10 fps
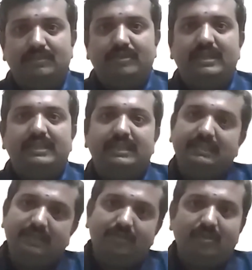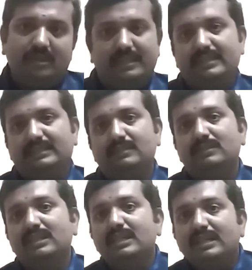different kinds of
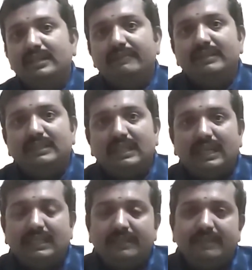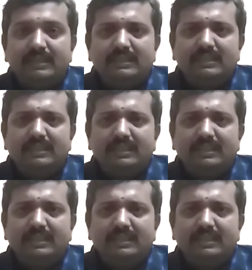organisms, which are otherwise